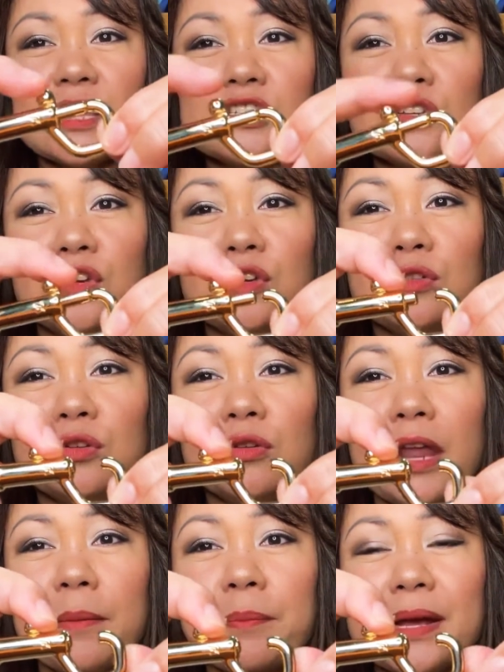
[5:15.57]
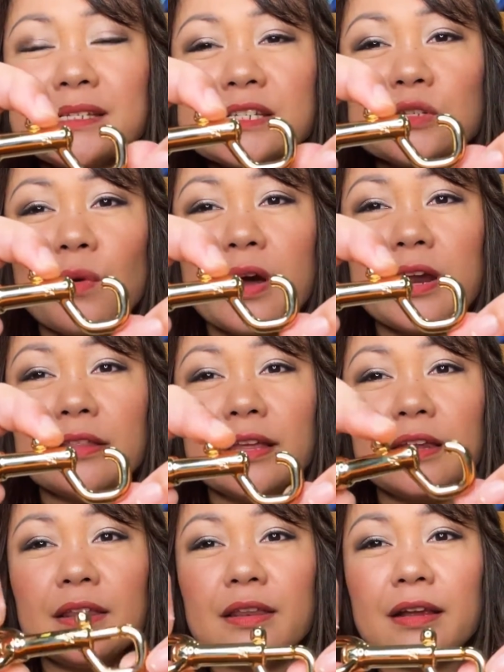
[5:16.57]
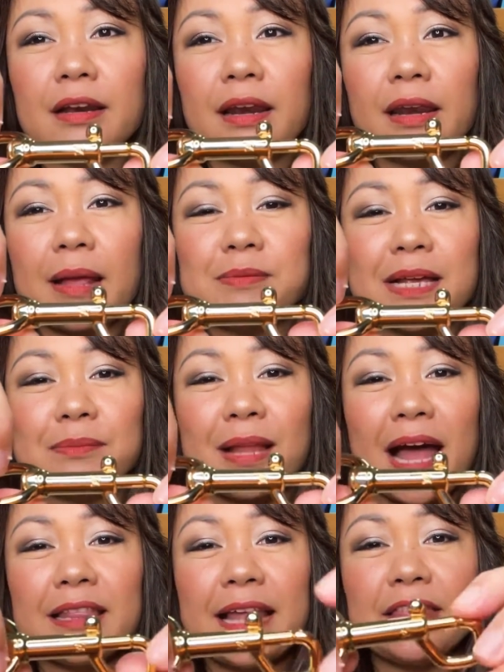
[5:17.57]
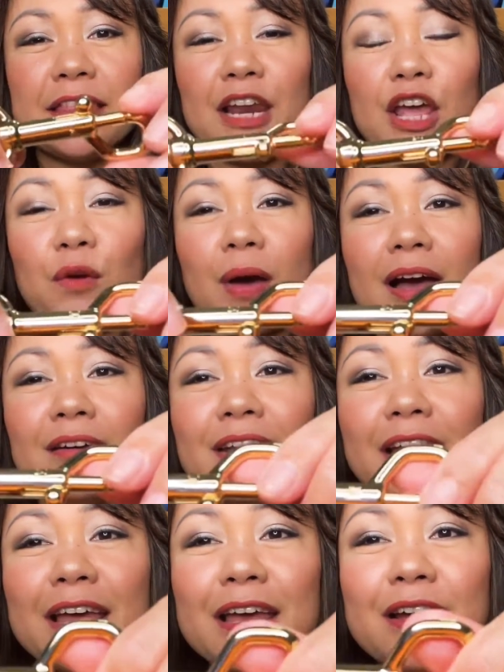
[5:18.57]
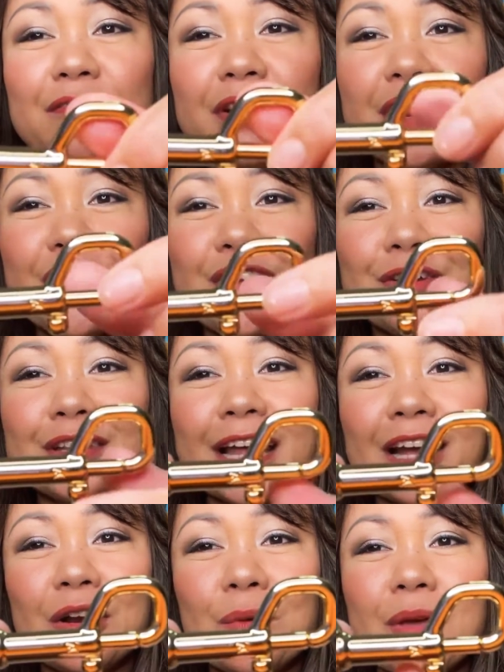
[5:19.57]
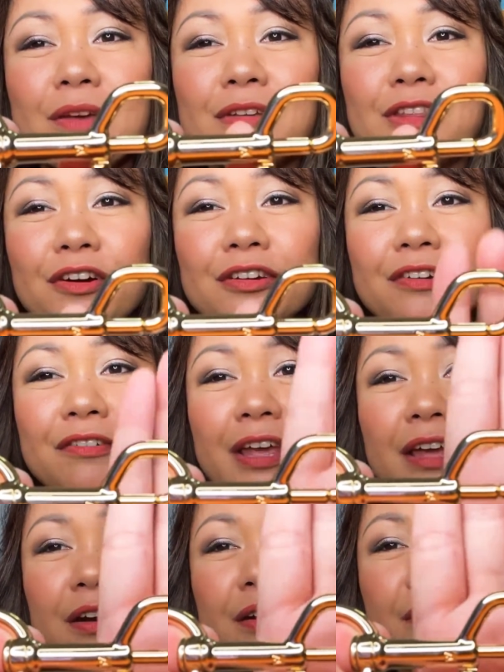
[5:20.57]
So you do like press this one and then clasp like that, and then like you have like very cute like Louis Vuitton over here.